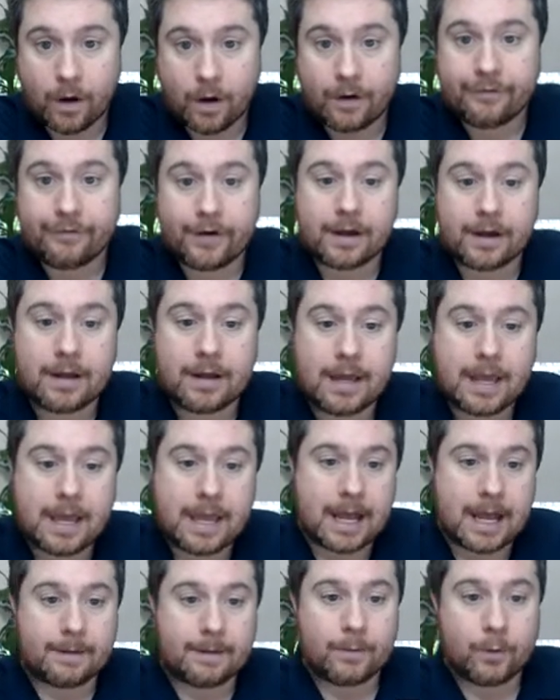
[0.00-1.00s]
offer
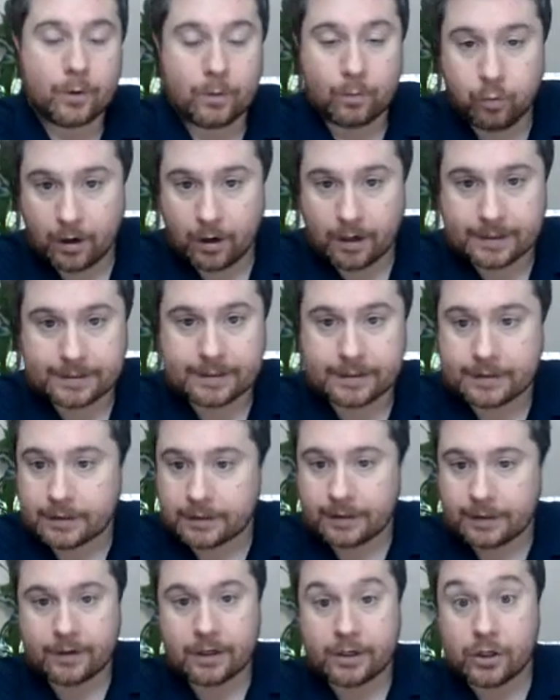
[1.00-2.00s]
or the products that you
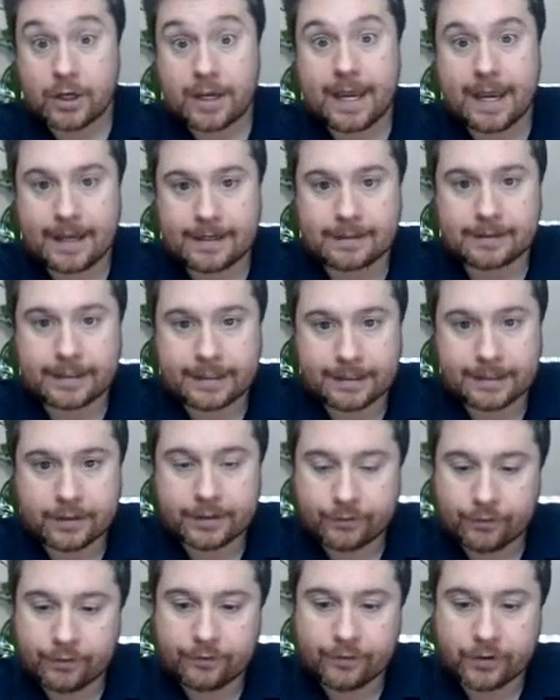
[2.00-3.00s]
deliver, you can delete
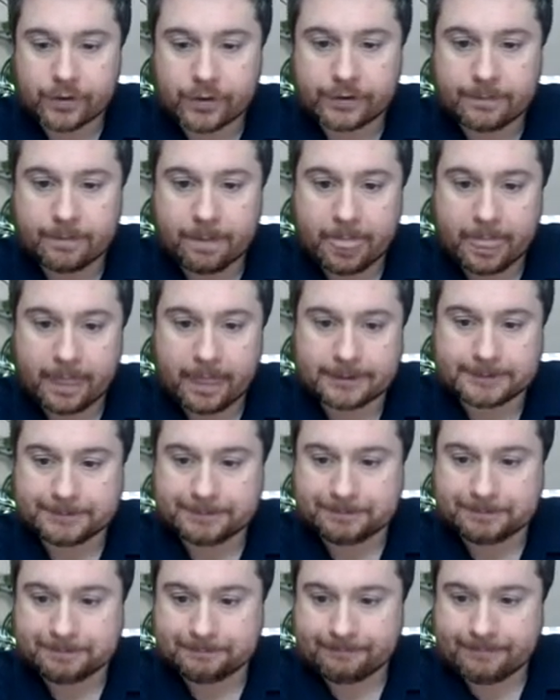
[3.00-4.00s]
those reviews.
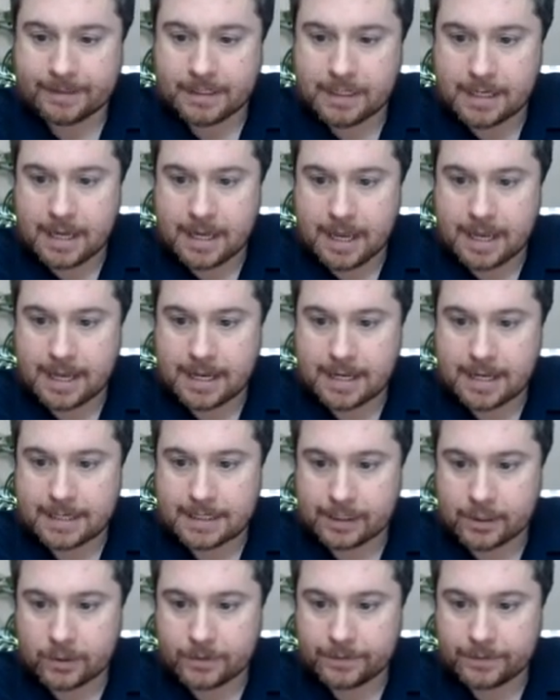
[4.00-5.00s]

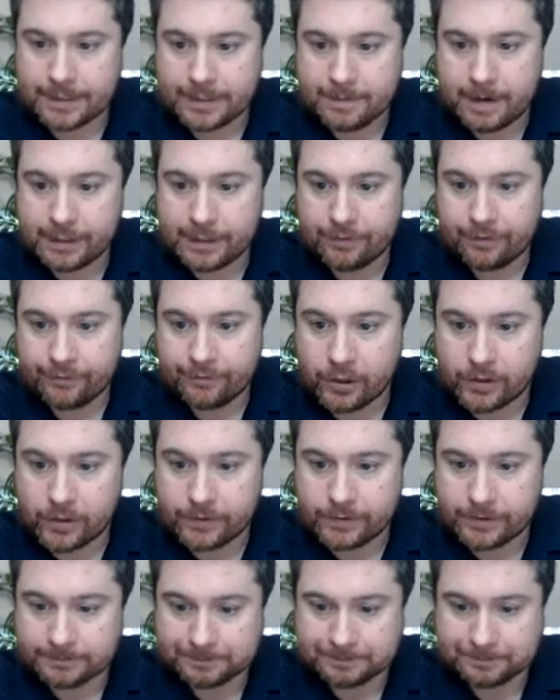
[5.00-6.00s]
Cool. So let's manage
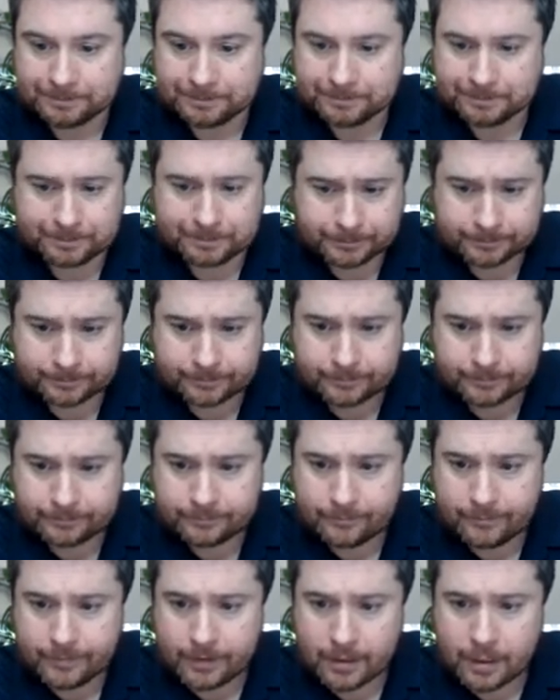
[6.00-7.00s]
reviews.
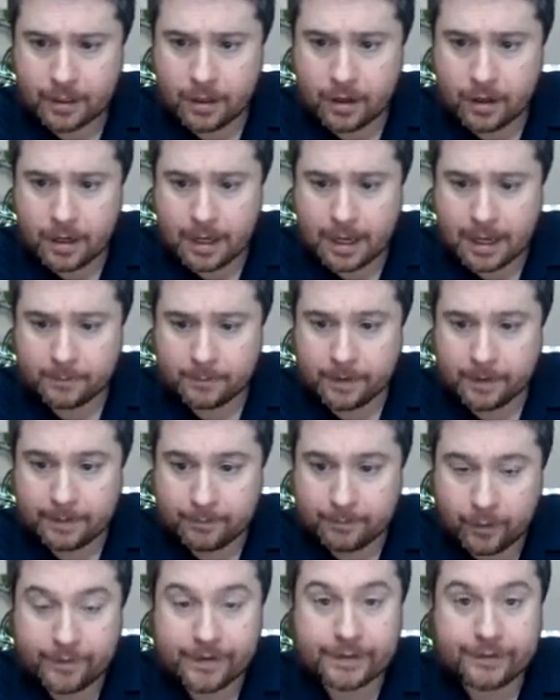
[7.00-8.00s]
In
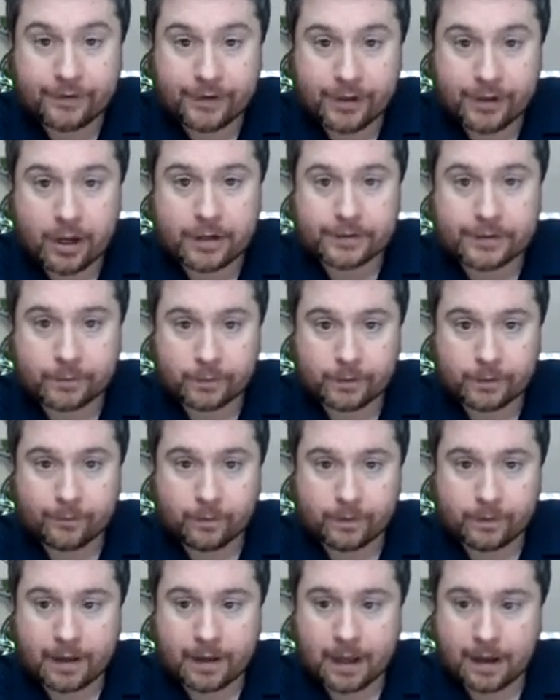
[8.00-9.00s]
previous videos,
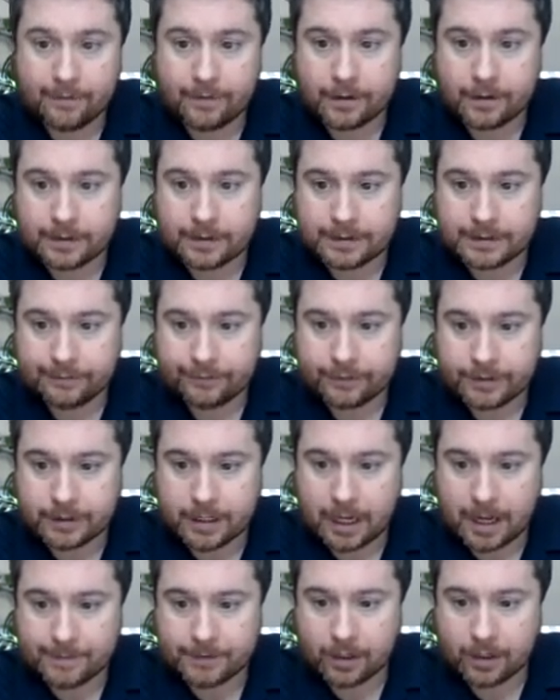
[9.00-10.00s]
we've covered the different
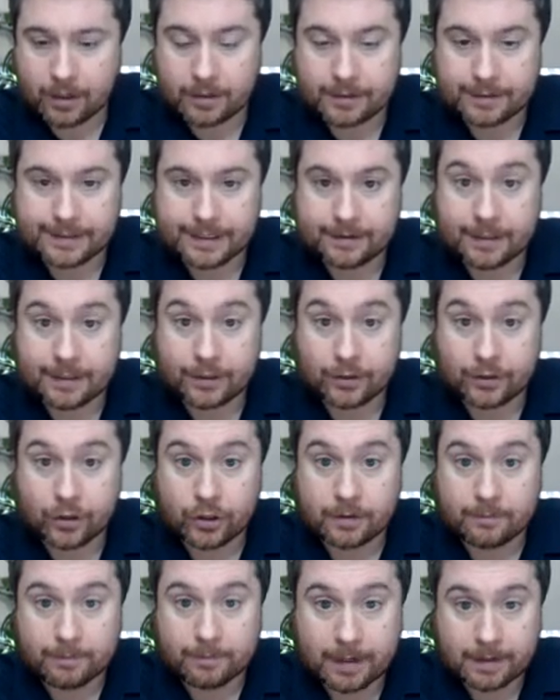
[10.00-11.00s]
types of content that you
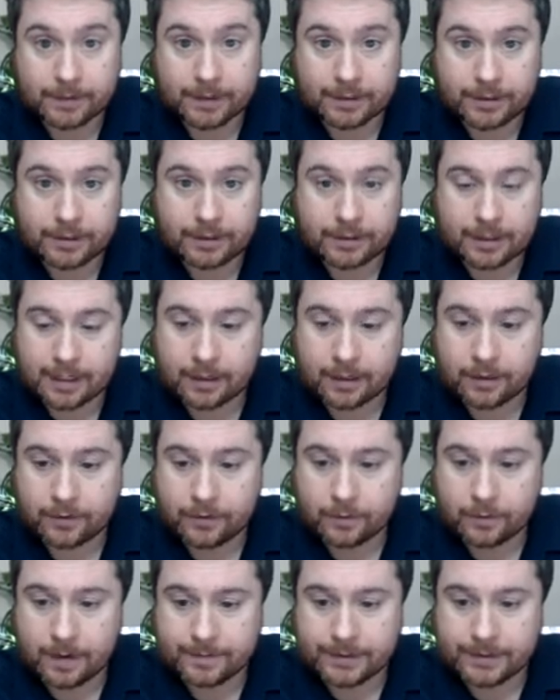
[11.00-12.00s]
can publish on
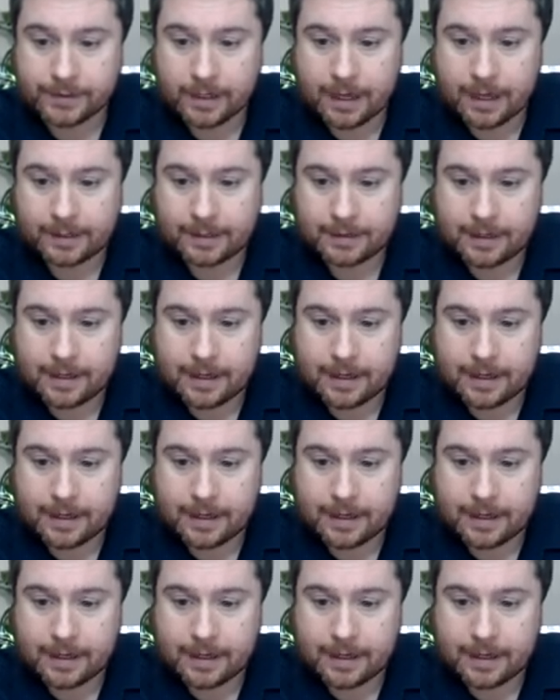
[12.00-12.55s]
the website